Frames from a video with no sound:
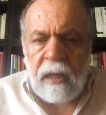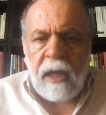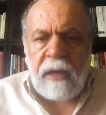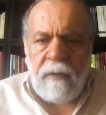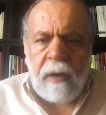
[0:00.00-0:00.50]

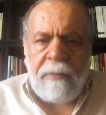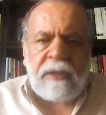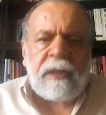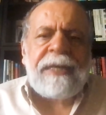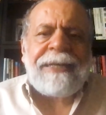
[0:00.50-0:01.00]

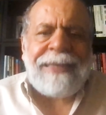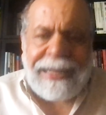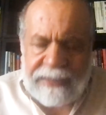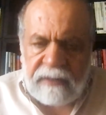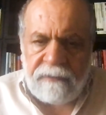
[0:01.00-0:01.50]
Environmental
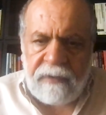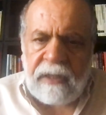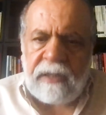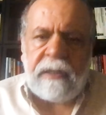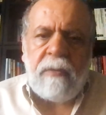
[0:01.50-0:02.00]
catastrophe
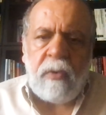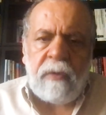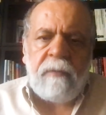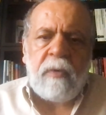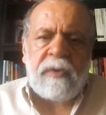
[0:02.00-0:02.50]
is
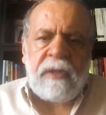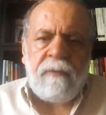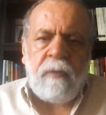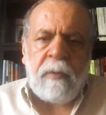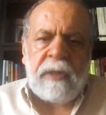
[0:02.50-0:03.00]
the most
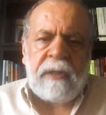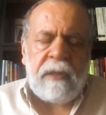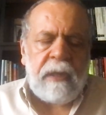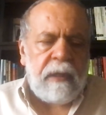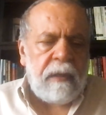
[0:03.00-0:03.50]
important
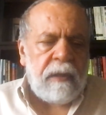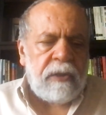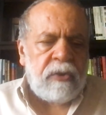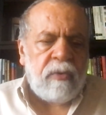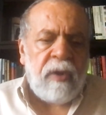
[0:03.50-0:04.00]

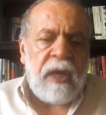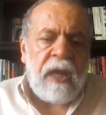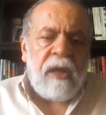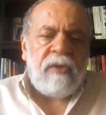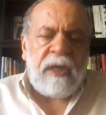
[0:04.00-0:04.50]
issue.
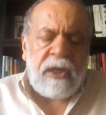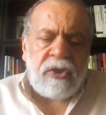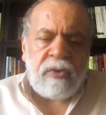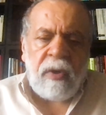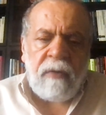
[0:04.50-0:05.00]
The
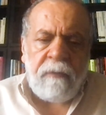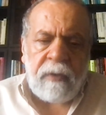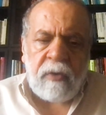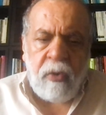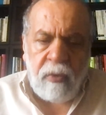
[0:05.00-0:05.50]
issue of
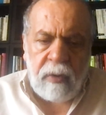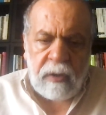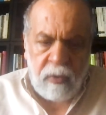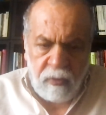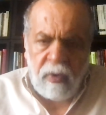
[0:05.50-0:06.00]

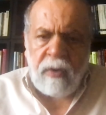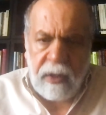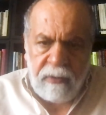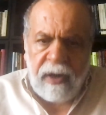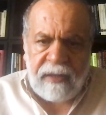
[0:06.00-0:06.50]

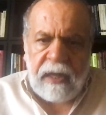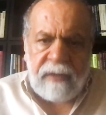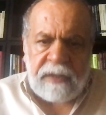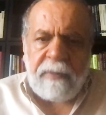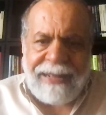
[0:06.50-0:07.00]
corona right now,
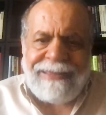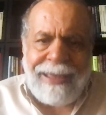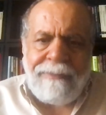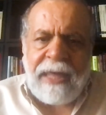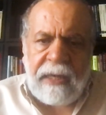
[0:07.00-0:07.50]
this
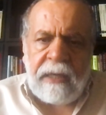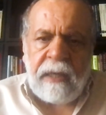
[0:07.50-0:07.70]
pandemic.